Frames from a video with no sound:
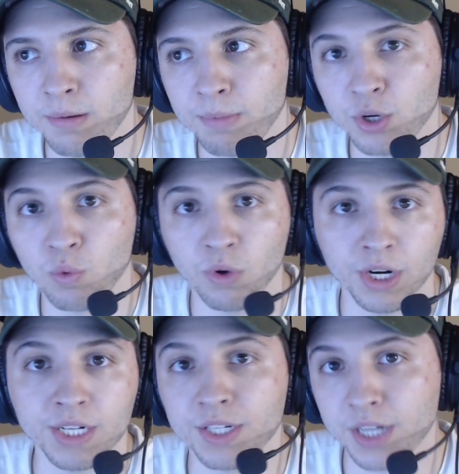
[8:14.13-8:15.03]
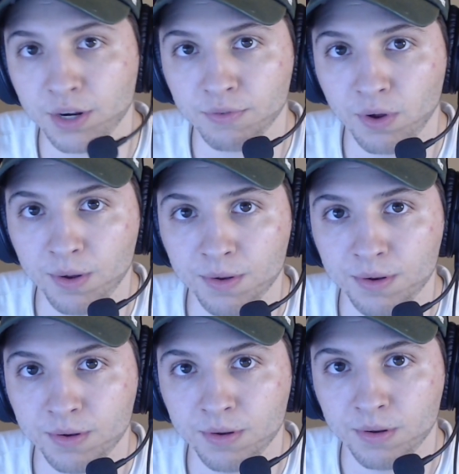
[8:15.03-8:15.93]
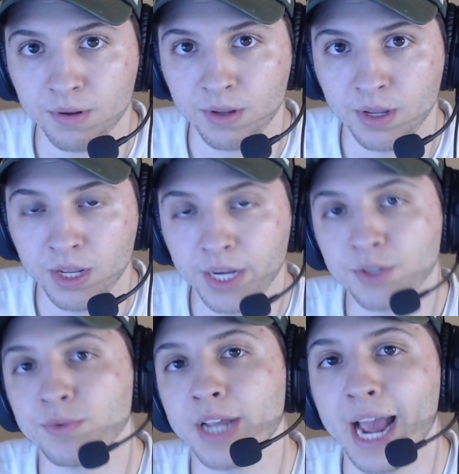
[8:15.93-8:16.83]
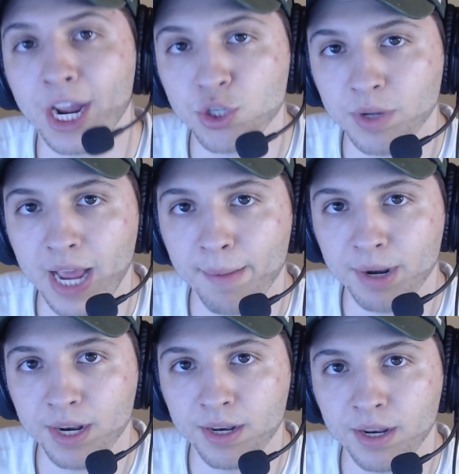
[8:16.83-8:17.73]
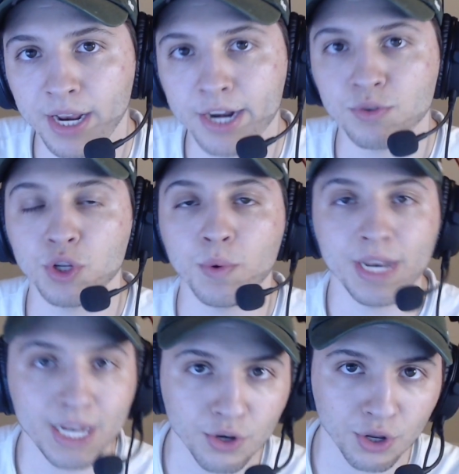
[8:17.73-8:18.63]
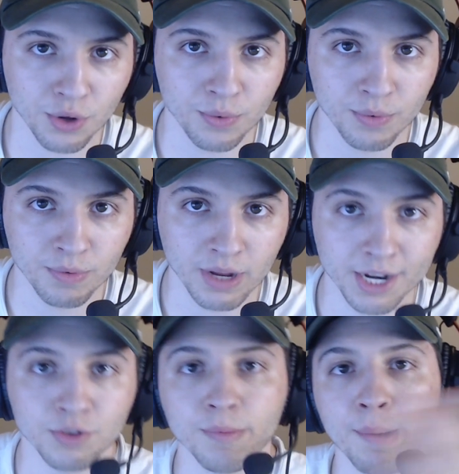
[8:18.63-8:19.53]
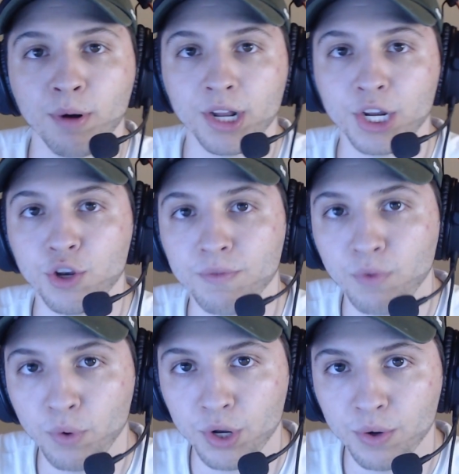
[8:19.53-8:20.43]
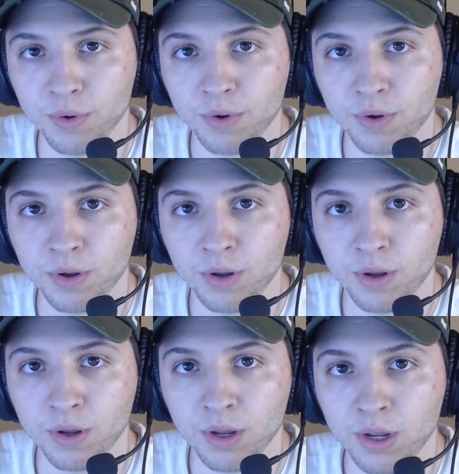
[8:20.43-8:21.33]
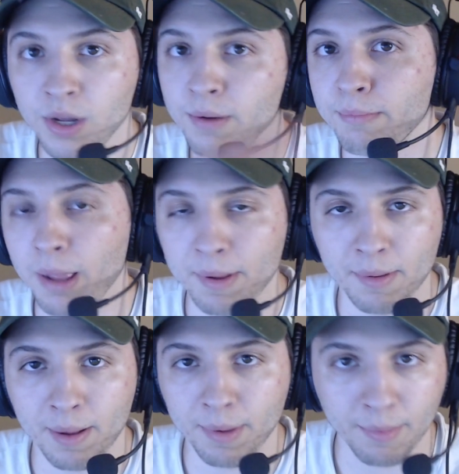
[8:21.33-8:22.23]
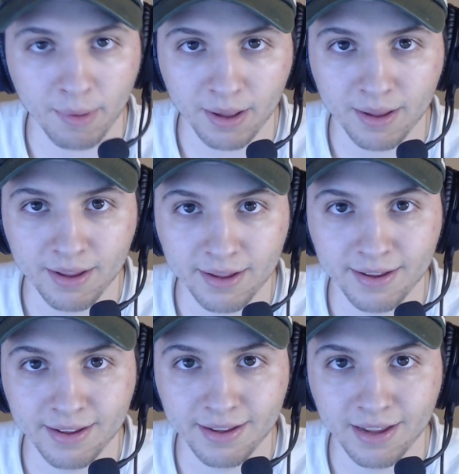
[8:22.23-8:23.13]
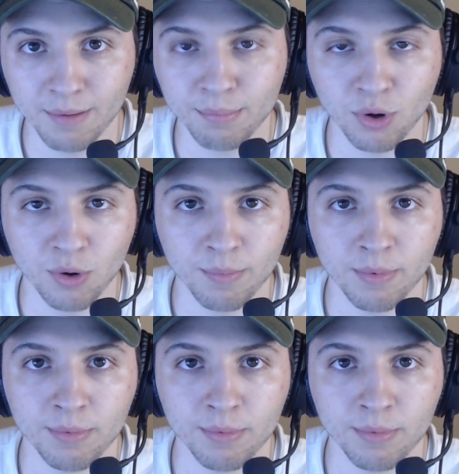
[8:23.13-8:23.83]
But don't worry, because it's not your fault. Here's what's actually happening, and here's what you need to do, and here's what my product can do for you. Blah, blah, blah, blah, blah. And boom.